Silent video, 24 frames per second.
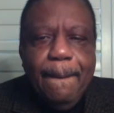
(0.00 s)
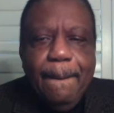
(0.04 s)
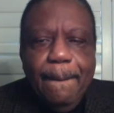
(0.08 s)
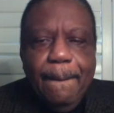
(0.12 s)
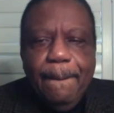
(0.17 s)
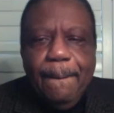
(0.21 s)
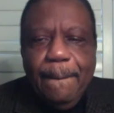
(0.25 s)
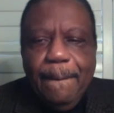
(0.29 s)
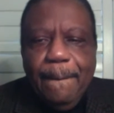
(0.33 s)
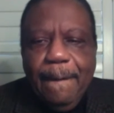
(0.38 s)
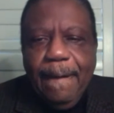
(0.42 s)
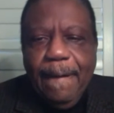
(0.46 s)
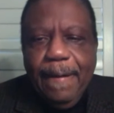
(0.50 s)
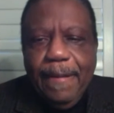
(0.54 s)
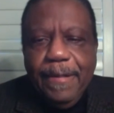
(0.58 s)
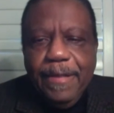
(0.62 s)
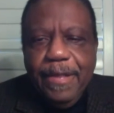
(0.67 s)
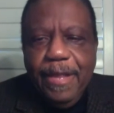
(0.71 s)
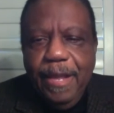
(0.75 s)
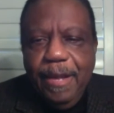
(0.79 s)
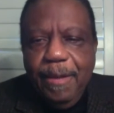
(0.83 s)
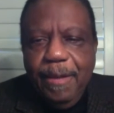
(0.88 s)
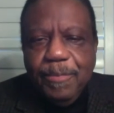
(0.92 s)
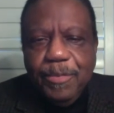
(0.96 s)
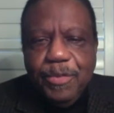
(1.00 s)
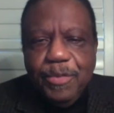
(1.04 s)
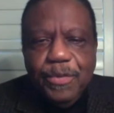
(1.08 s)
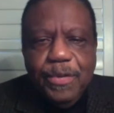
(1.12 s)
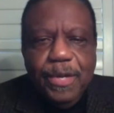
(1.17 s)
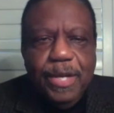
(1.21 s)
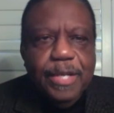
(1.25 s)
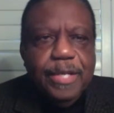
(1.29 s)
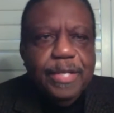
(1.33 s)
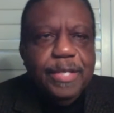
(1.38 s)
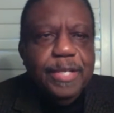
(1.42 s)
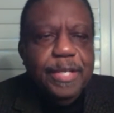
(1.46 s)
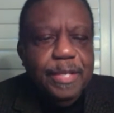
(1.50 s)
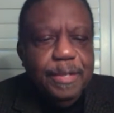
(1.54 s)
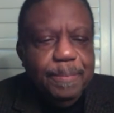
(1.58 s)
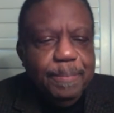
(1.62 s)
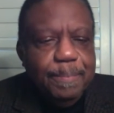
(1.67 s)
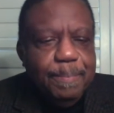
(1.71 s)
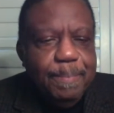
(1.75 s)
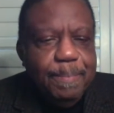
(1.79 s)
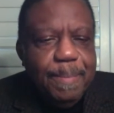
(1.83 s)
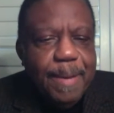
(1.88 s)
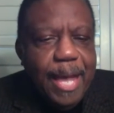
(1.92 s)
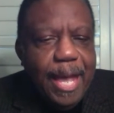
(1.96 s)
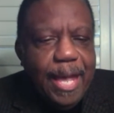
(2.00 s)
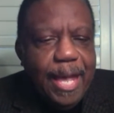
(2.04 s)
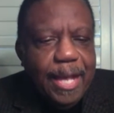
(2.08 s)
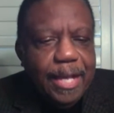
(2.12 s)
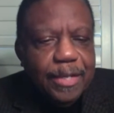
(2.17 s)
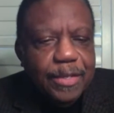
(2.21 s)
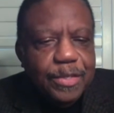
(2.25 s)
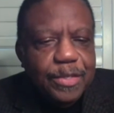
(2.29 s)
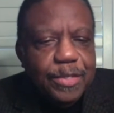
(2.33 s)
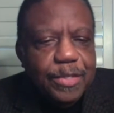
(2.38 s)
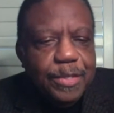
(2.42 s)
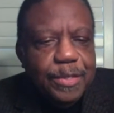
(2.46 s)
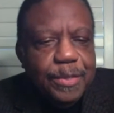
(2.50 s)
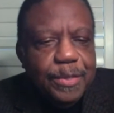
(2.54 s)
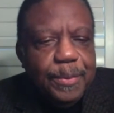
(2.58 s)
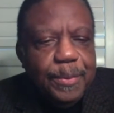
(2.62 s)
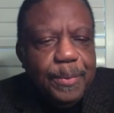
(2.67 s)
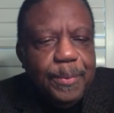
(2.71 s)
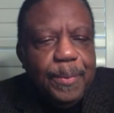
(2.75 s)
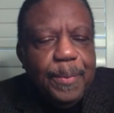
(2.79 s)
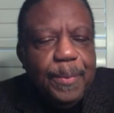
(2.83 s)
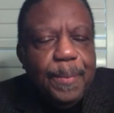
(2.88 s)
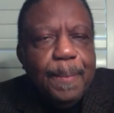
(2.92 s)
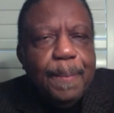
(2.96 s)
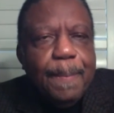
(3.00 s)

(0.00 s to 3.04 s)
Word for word: Okay, now I'm trying to get back to